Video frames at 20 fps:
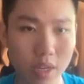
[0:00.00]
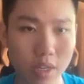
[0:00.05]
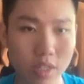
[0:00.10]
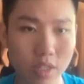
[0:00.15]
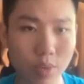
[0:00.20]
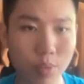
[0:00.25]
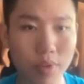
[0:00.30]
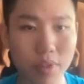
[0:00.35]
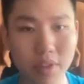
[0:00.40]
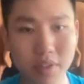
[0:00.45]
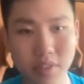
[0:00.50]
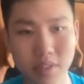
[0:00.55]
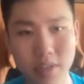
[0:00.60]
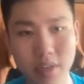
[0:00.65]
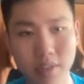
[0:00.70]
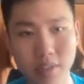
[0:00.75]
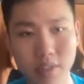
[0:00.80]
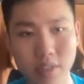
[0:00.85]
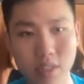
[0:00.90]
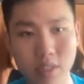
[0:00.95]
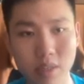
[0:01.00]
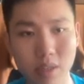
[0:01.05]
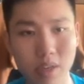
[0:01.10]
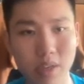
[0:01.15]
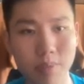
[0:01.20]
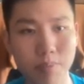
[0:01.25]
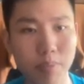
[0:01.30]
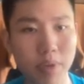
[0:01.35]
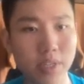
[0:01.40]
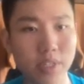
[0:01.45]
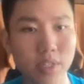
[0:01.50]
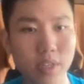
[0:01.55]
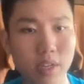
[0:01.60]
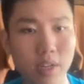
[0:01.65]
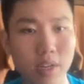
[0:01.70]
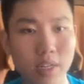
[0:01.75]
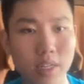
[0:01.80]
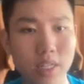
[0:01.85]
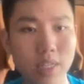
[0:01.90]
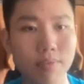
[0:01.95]
So what this does is it
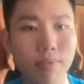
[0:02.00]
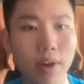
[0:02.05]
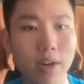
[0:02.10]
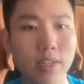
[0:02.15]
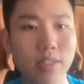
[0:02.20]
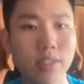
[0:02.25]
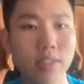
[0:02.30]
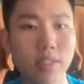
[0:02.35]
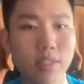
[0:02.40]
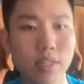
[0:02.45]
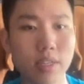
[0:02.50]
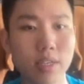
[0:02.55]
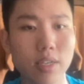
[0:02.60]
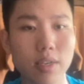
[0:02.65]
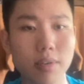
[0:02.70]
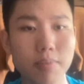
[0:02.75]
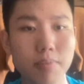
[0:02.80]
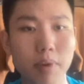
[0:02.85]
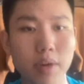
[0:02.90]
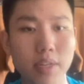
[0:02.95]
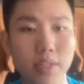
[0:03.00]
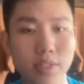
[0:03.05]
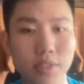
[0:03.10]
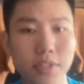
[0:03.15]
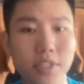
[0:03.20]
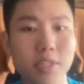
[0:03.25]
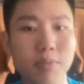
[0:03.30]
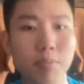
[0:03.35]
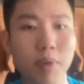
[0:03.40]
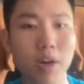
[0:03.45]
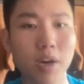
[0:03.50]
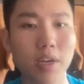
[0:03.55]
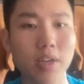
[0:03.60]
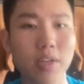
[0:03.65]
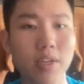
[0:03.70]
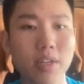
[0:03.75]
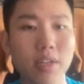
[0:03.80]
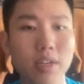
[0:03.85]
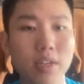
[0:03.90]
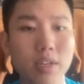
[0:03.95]
basically divides c by 6 pi
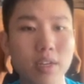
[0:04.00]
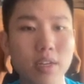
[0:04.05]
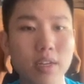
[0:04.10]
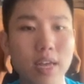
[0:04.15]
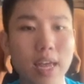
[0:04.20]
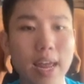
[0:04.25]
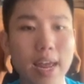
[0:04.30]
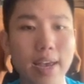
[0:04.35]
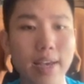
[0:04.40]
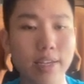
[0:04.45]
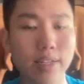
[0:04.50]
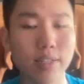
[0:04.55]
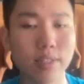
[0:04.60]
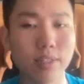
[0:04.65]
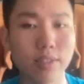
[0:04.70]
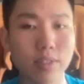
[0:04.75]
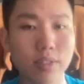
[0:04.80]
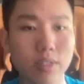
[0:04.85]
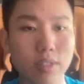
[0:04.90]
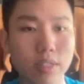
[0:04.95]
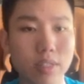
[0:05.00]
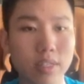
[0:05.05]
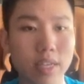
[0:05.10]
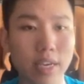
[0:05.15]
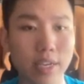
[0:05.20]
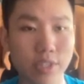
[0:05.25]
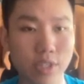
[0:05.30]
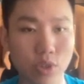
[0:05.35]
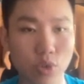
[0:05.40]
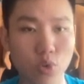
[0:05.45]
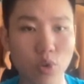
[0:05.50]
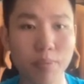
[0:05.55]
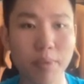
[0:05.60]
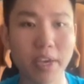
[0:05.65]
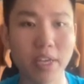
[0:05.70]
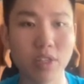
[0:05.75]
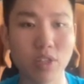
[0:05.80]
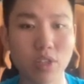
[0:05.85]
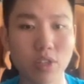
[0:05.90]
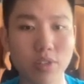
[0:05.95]
and takes a
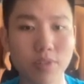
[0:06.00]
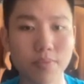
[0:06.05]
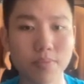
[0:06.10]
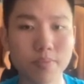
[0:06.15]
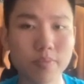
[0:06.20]
remainder.